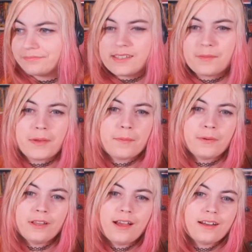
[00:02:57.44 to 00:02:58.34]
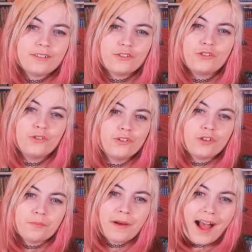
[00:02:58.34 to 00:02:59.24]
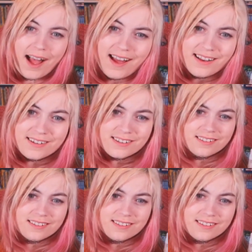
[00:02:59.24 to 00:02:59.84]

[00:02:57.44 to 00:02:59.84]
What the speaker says: See, people aren't good or bad.